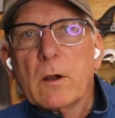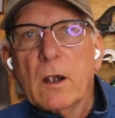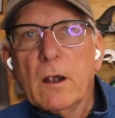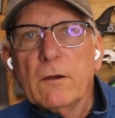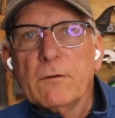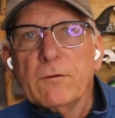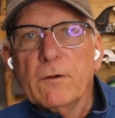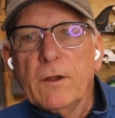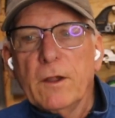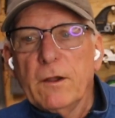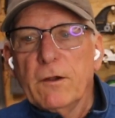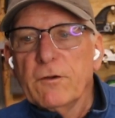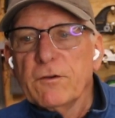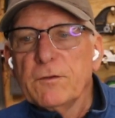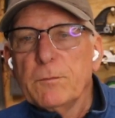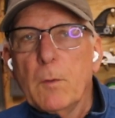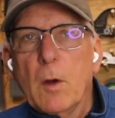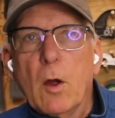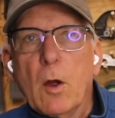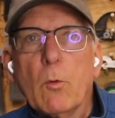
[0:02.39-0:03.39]
Carlson here,
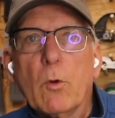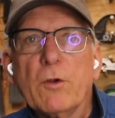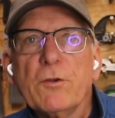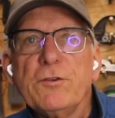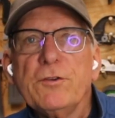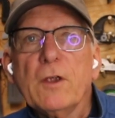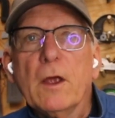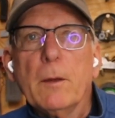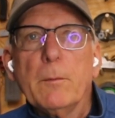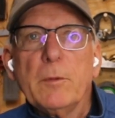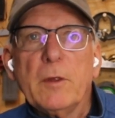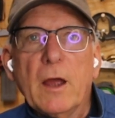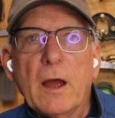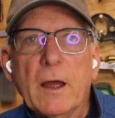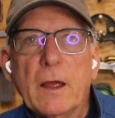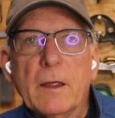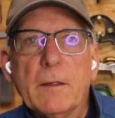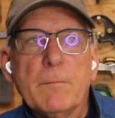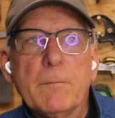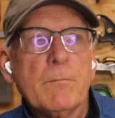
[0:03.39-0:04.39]
small workshop
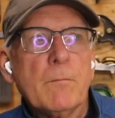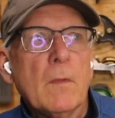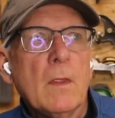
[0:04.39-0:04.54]
guy.